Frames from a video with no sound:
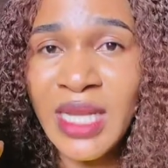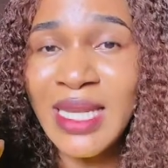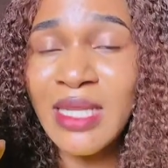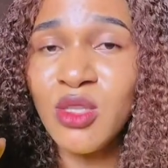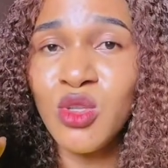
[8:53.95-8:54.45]

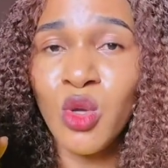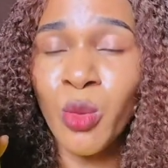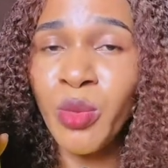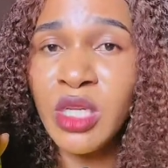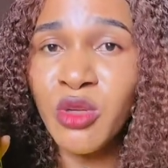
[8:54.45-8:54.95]
That's your
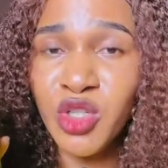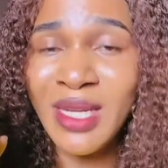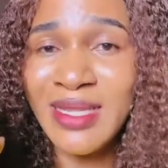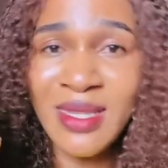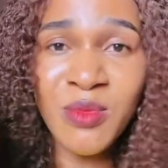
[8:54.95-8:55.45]
body lotion
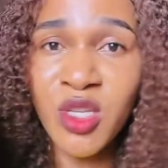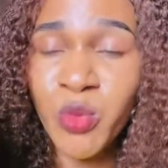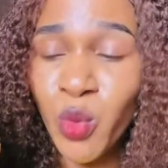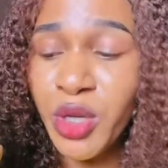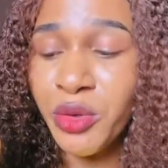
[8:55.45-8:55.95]
that seems not to
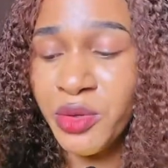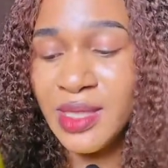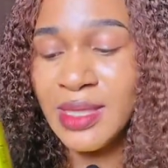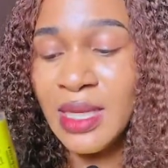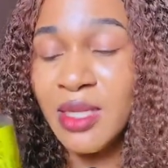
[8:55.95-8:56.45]
be working on your
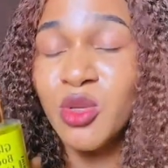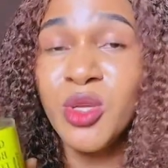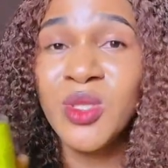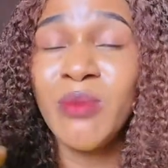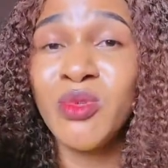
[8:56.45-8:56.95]
skin. It's
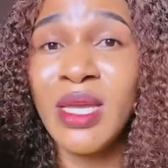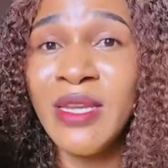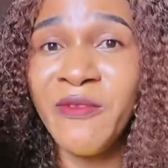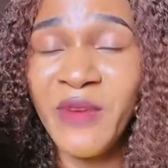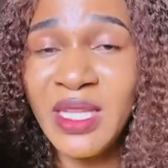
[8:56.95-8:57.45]
going to help to
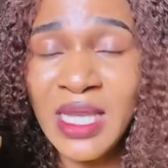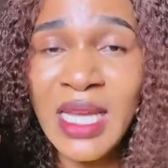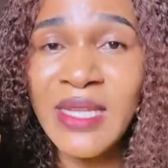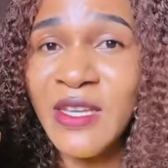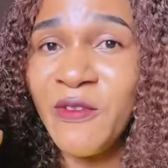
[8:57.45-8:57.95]
elevate
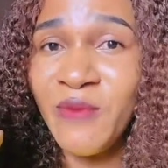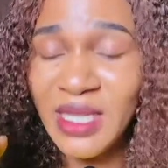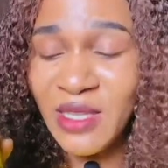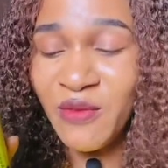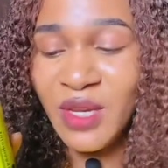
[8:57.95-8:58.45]
the
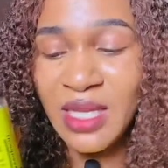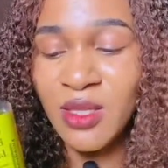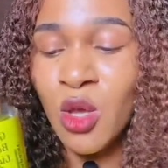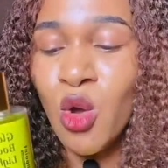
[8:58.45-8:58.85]
effectiveness.